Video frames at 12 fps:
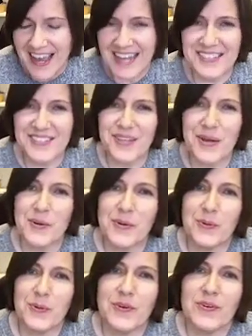And
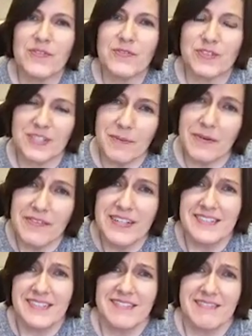so for some of
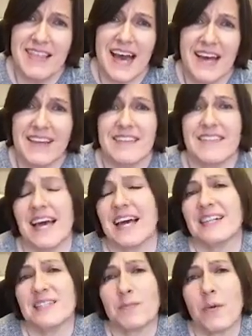us, that
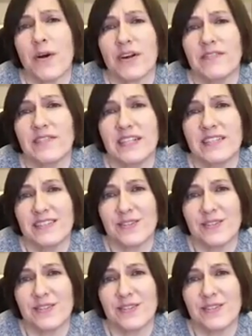is part of this.